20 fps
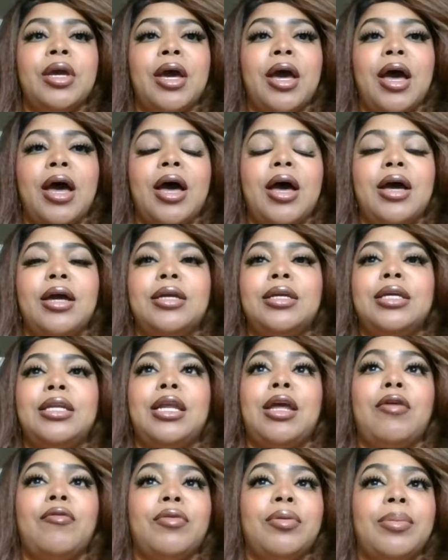Can
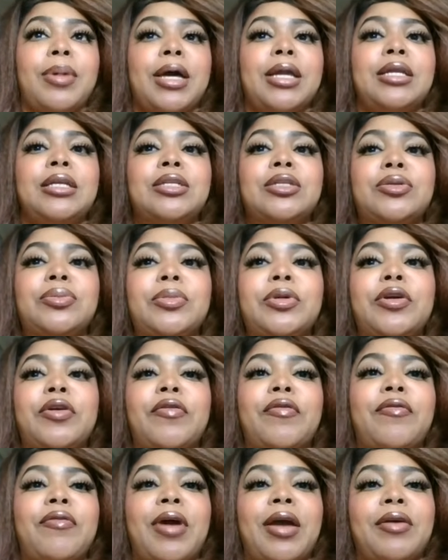everybody do me a
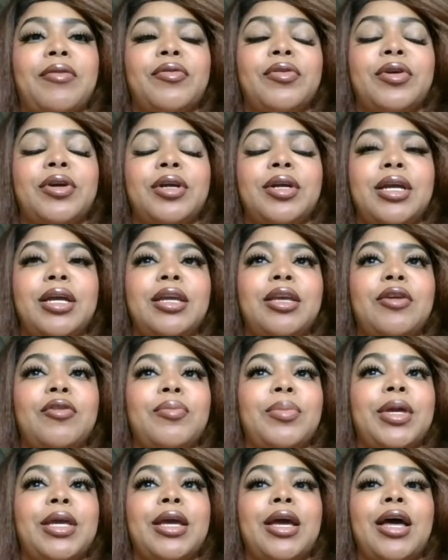favor and give
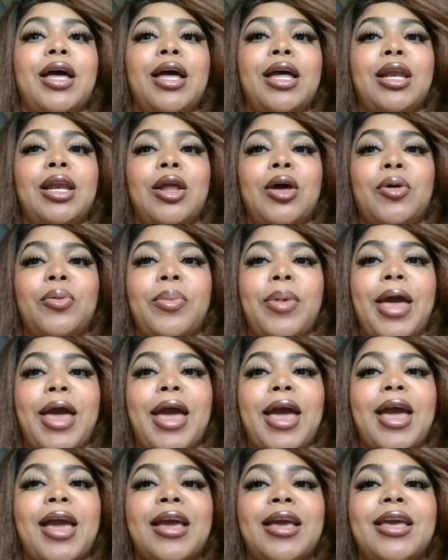me a hello
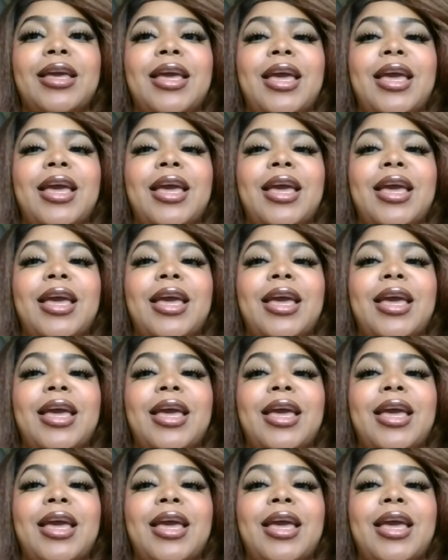back?